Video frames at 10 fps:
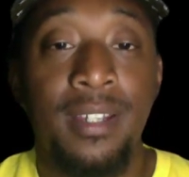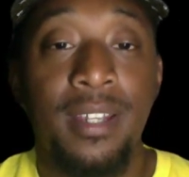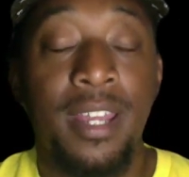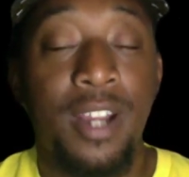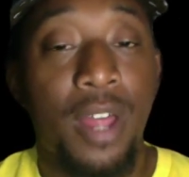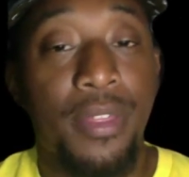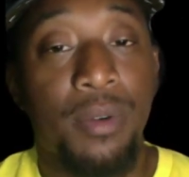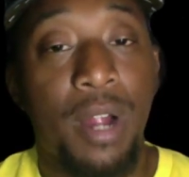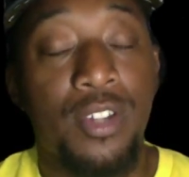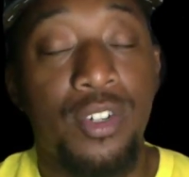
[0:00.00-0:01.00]
an
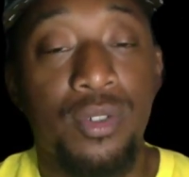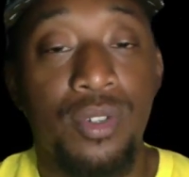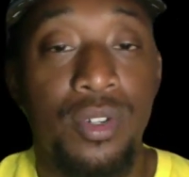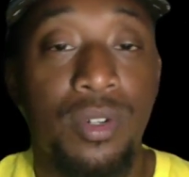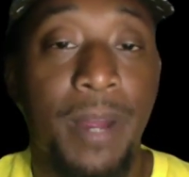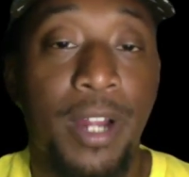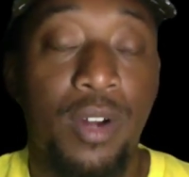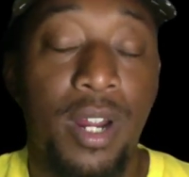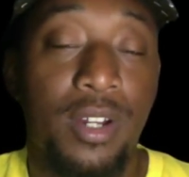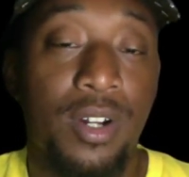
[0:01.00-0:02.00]
authorized user to my
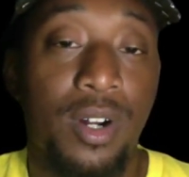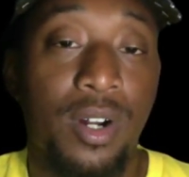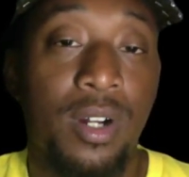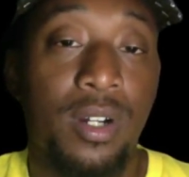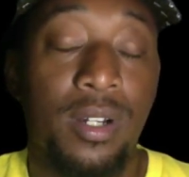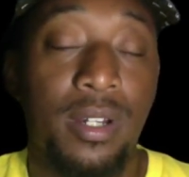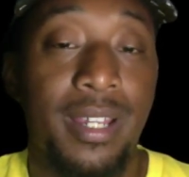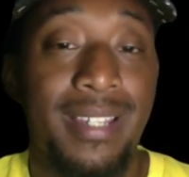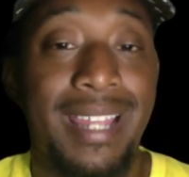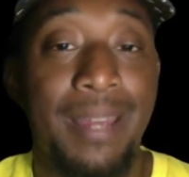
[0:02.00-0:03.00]
credit card.
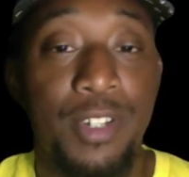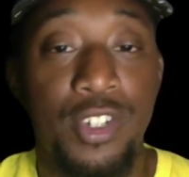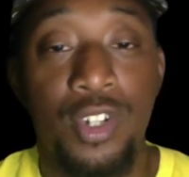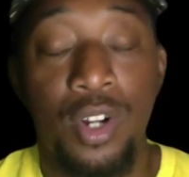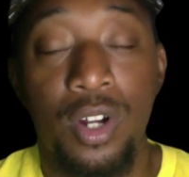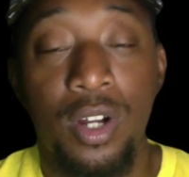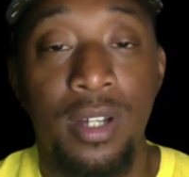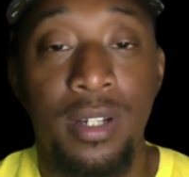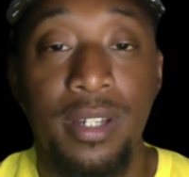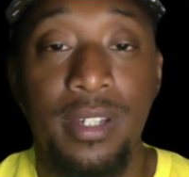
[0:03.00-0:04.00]
His name is
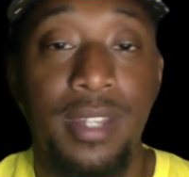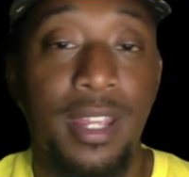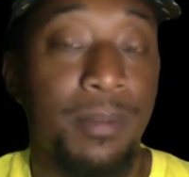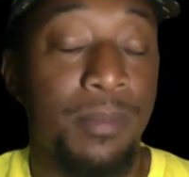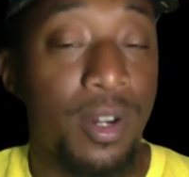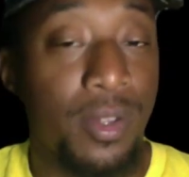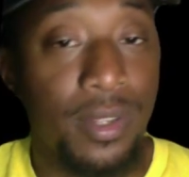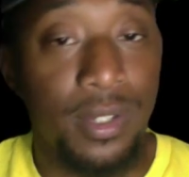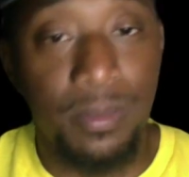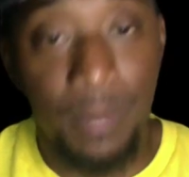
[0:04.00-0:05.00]
John. His date of birth
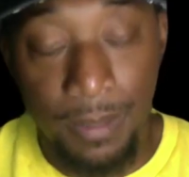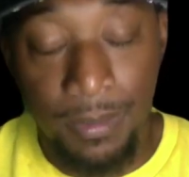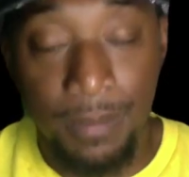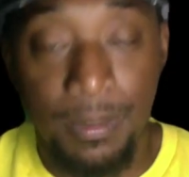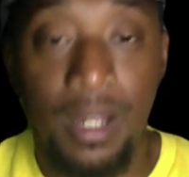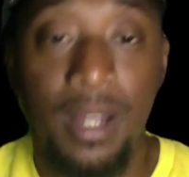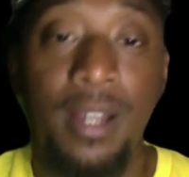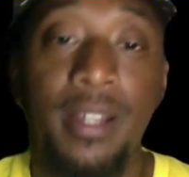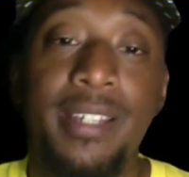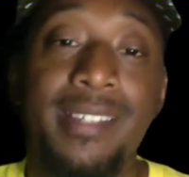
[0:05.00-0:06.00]
is blah, blah,
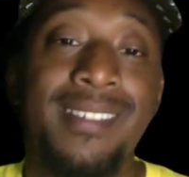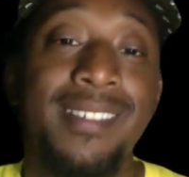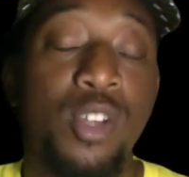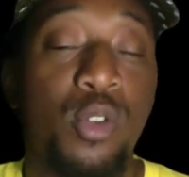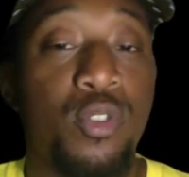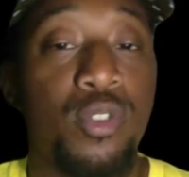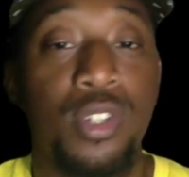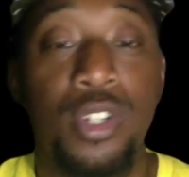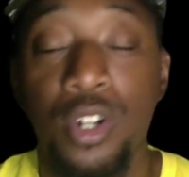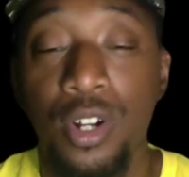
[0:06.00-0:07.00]
blah. His social
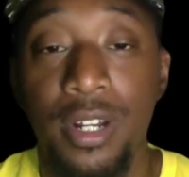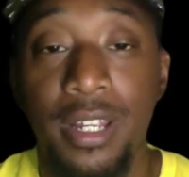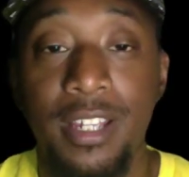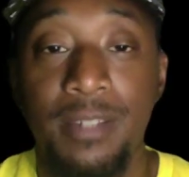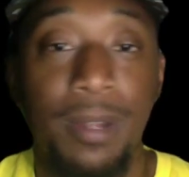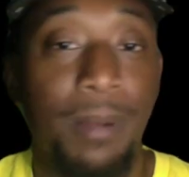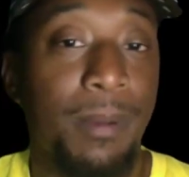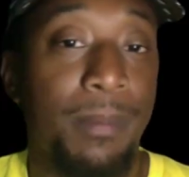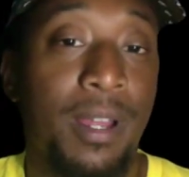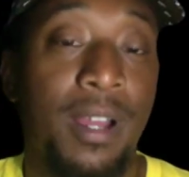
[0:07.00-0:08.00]
security is blah, blah,
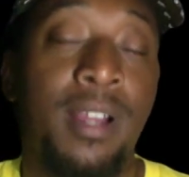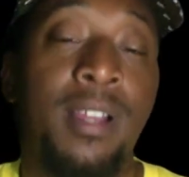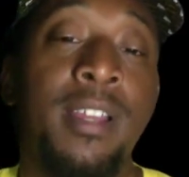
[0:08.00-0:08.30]
blah.